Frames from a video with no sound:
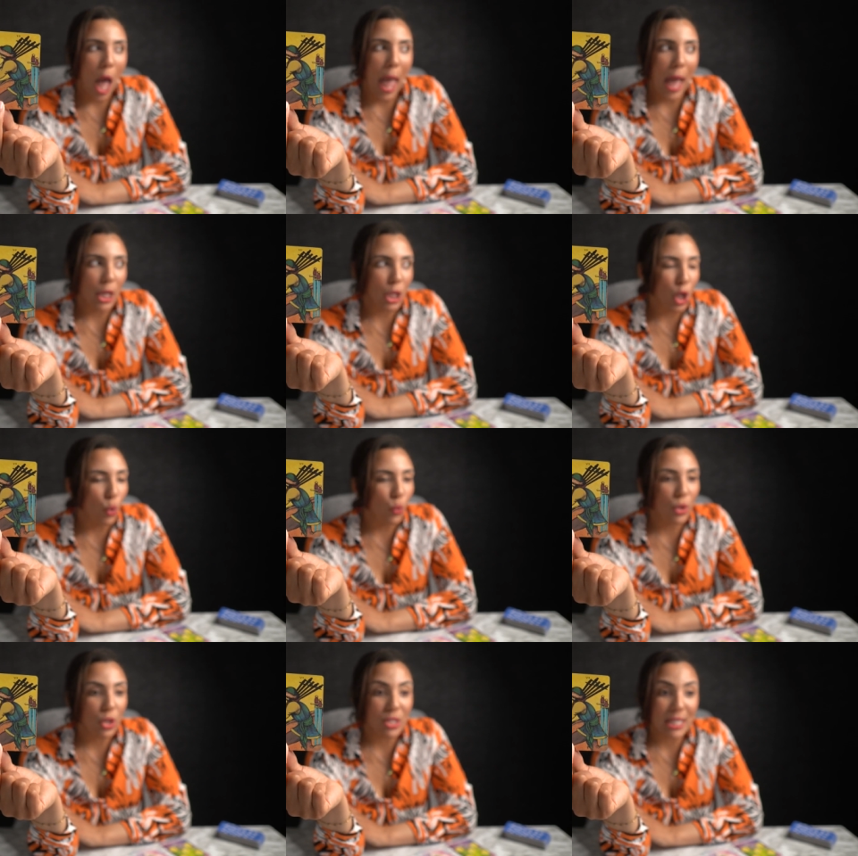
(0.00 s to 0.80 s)
You
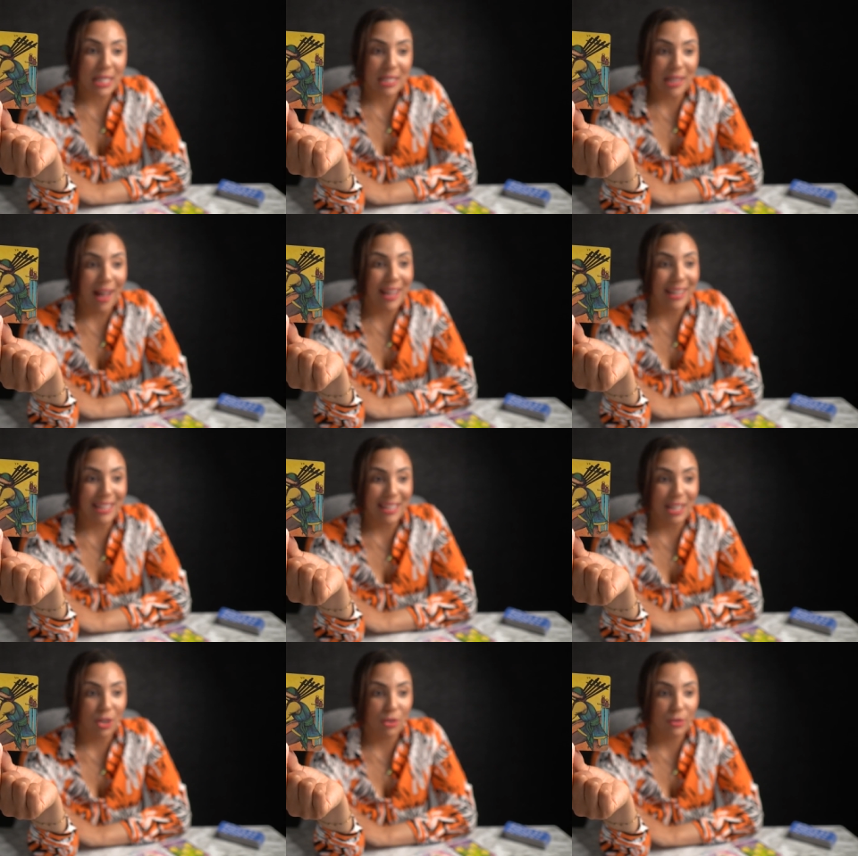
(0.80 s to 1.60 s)
know, there's
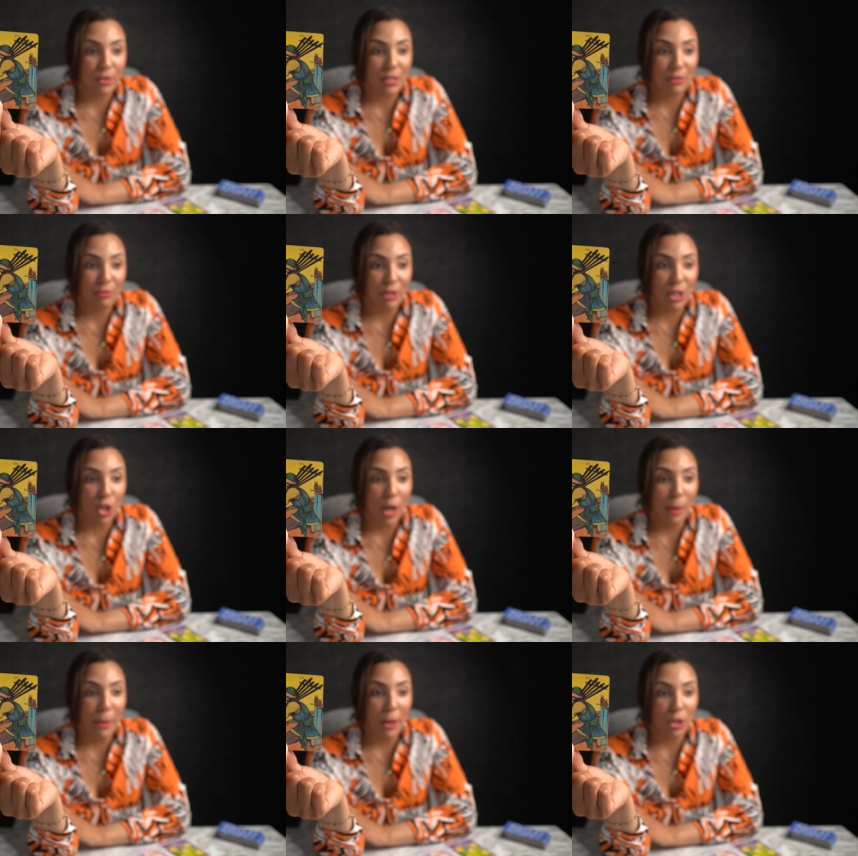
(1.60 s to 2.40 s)
anxiety here. There's
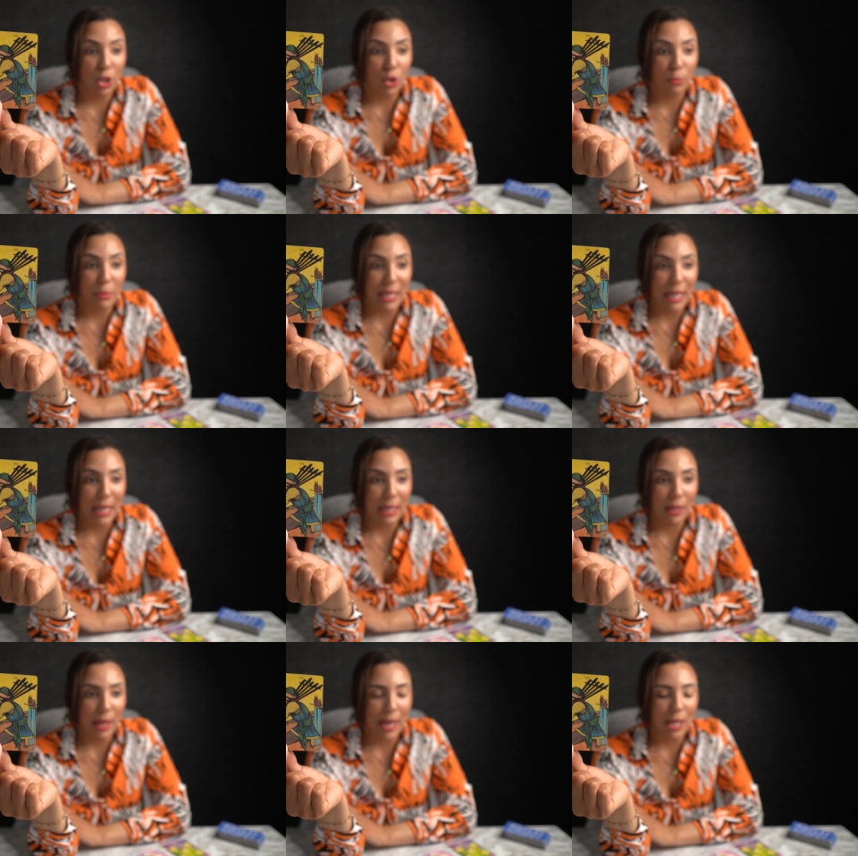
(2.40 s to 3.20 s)
fear about a new
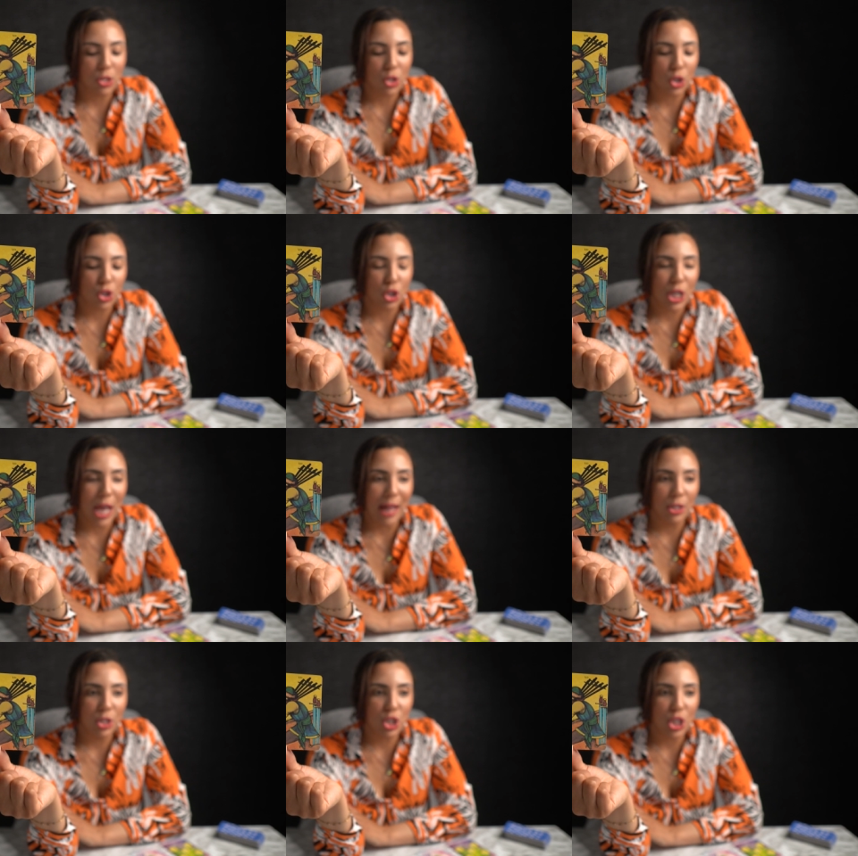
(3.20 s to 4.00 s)
beginning. Okay. So your
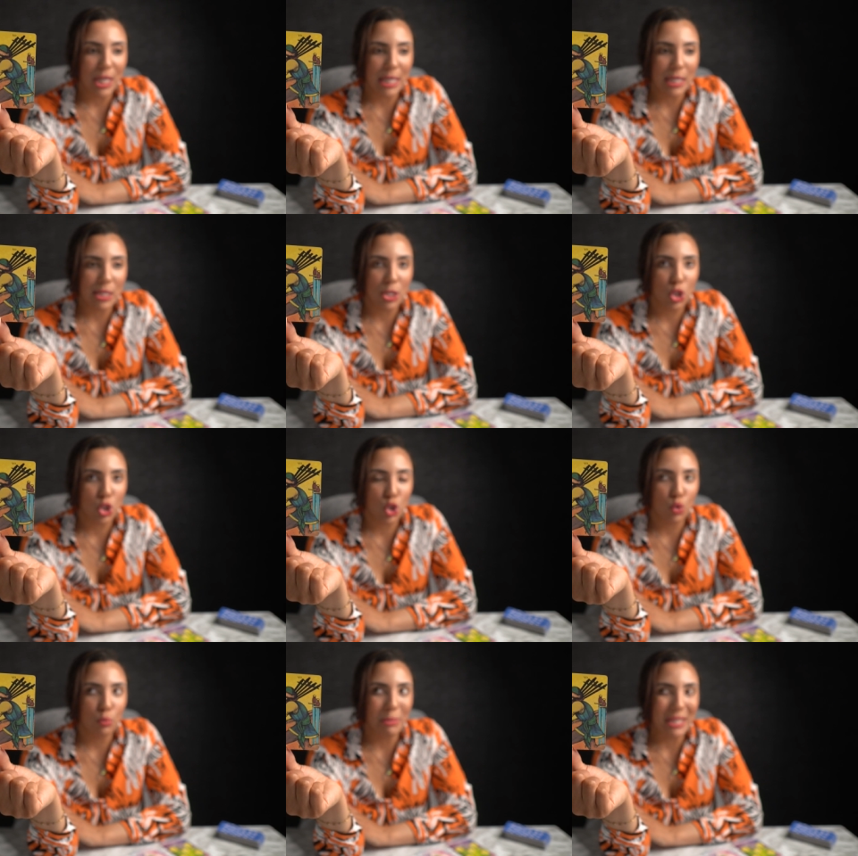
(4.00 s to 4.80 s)
challenge is
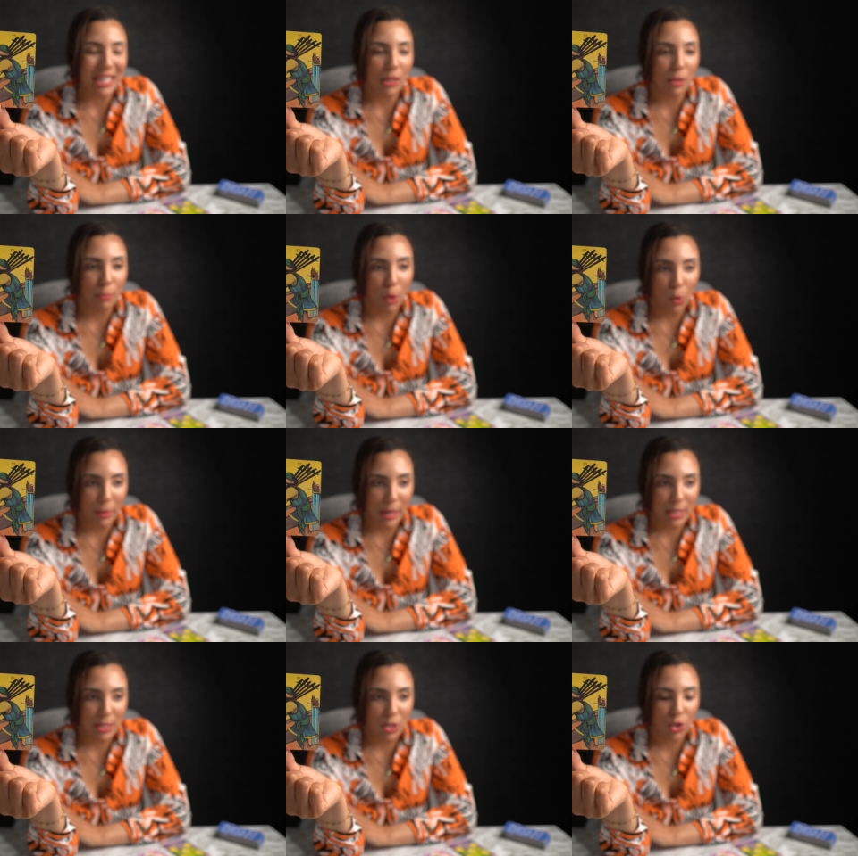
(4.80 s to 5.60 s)
to be in the
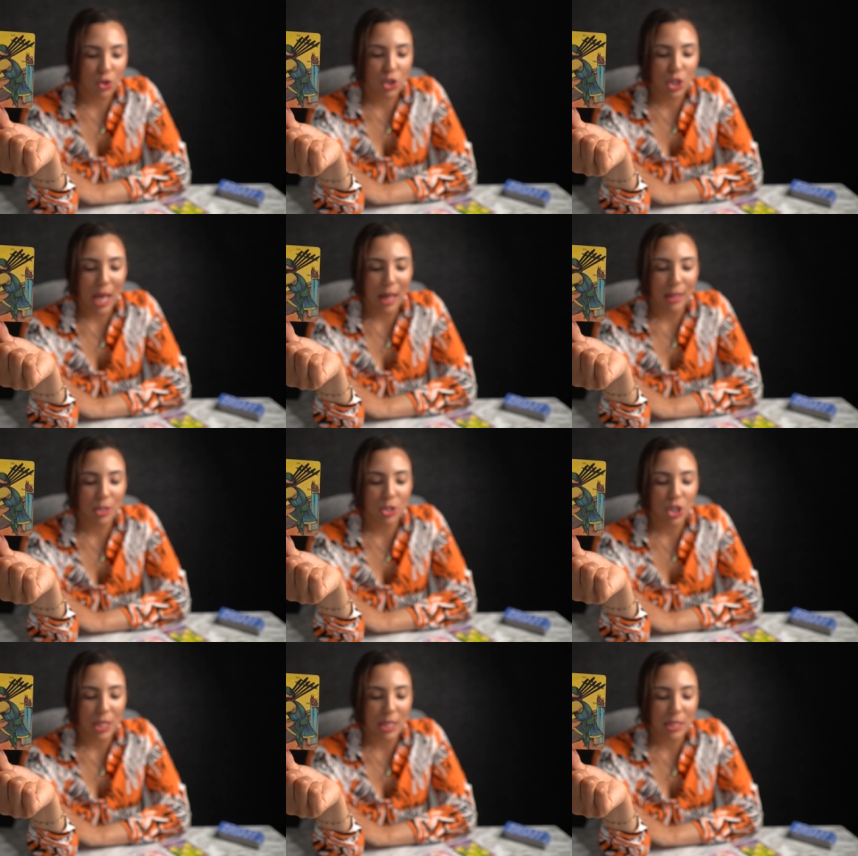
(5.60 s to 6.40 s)
moment. Your
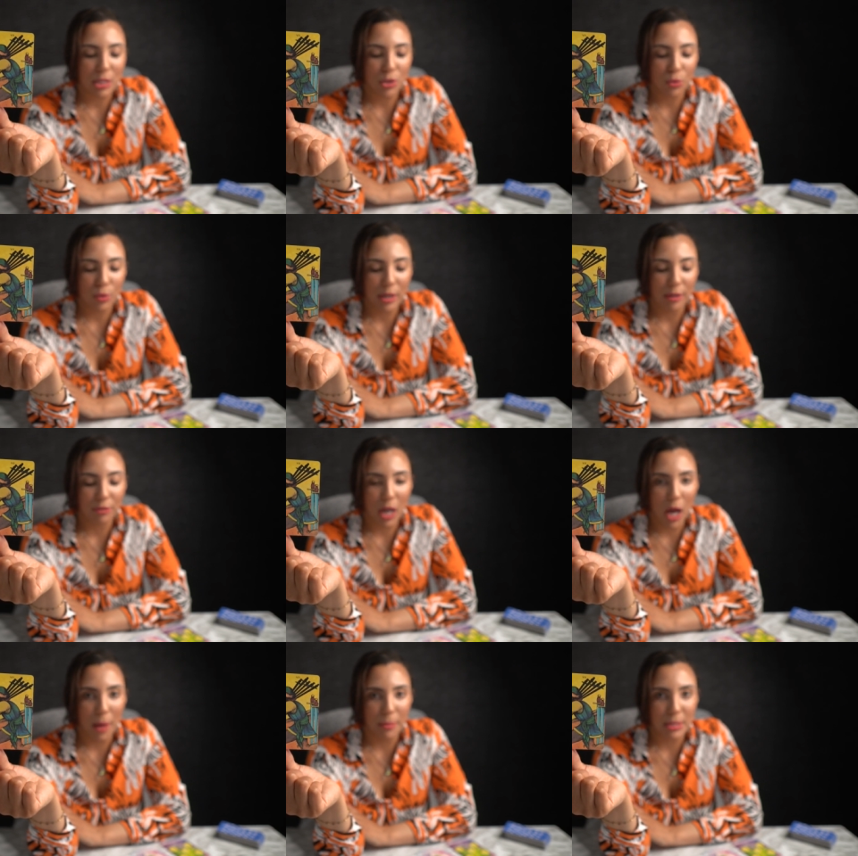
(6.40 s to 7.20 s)
challenge is Three of
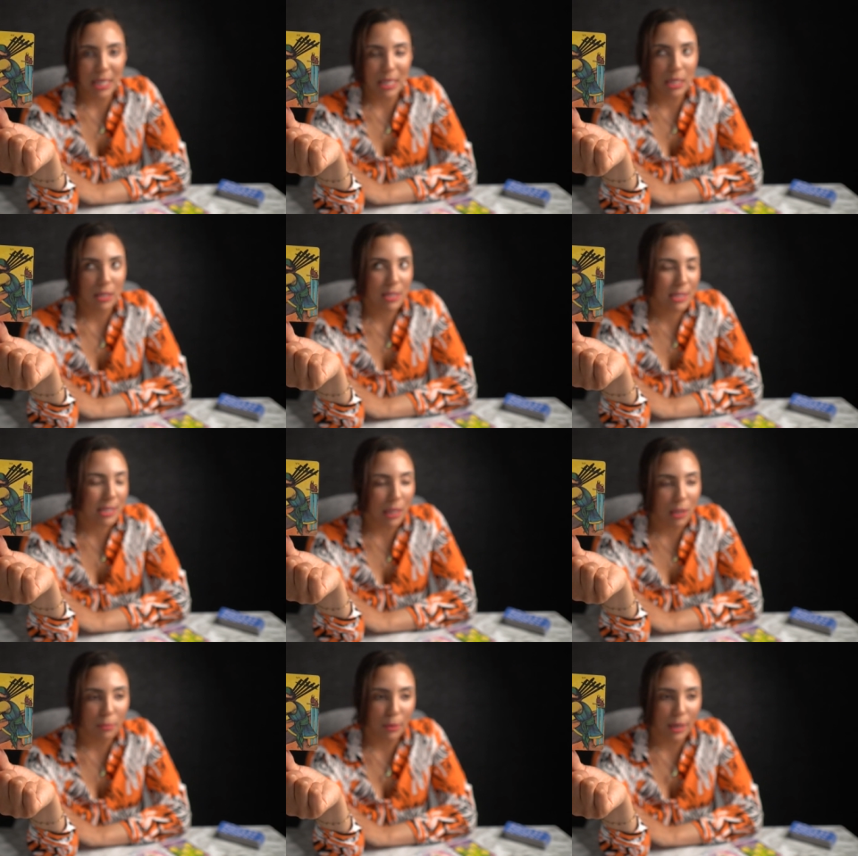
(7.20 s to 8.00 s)
Cups.
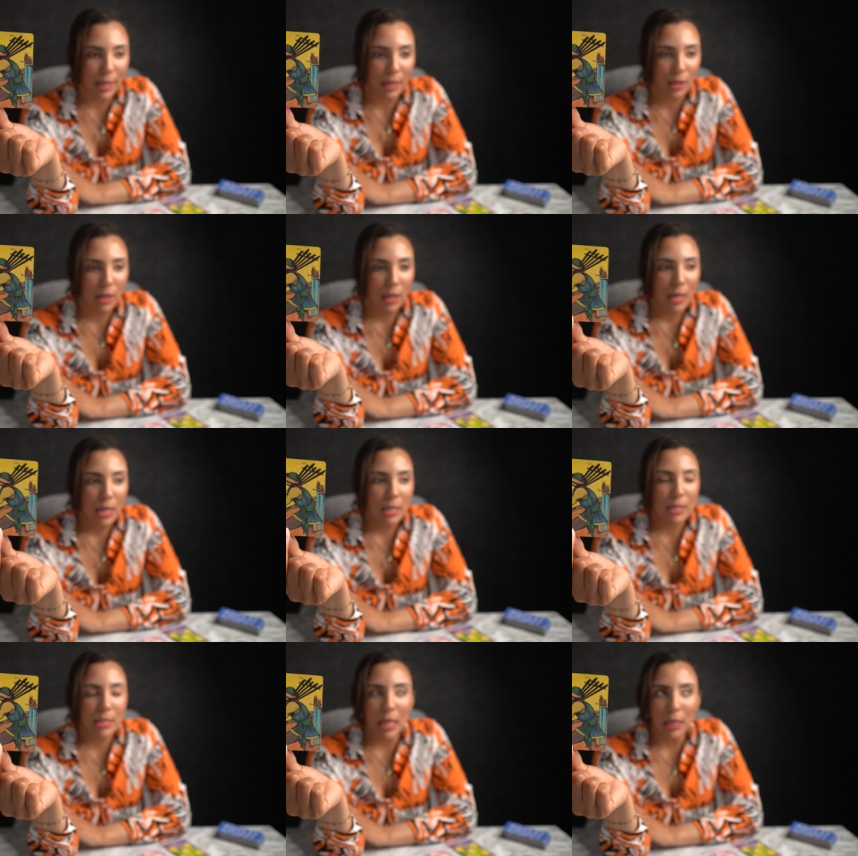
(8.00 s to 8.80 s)
Celebrate.
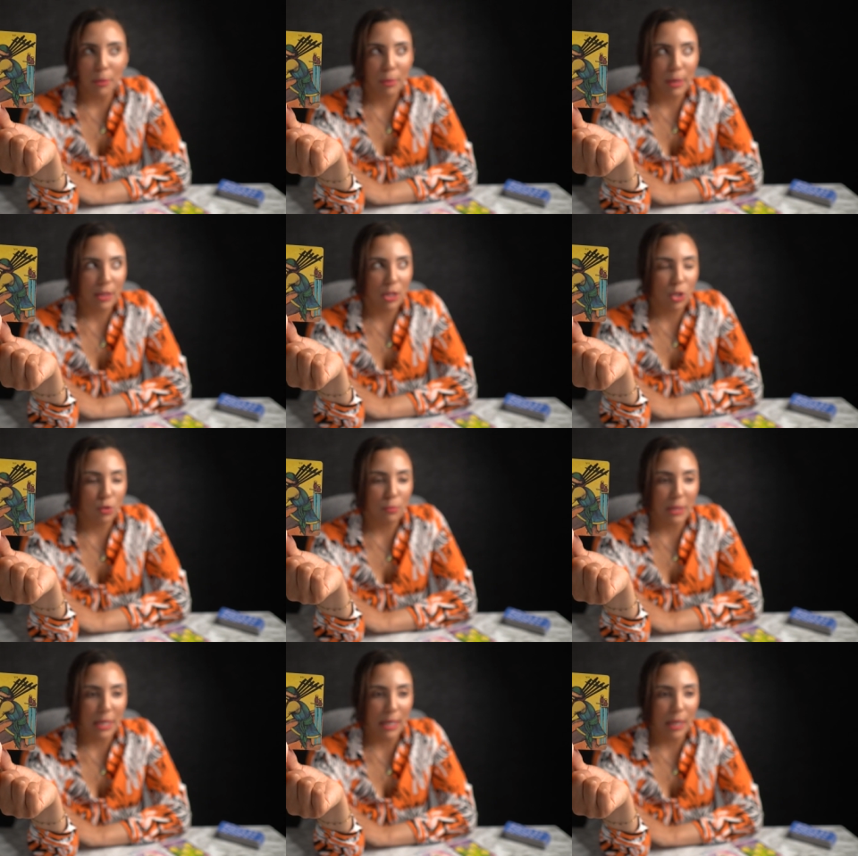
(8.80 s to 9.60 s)
Celebrate the
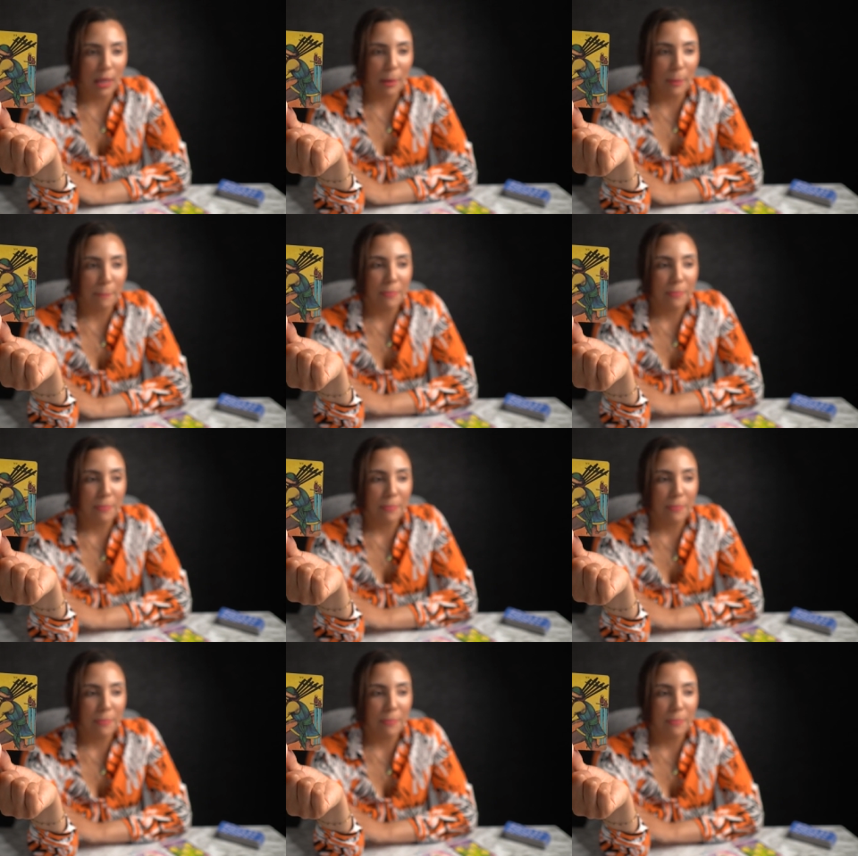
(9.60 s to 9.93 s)
new beginning.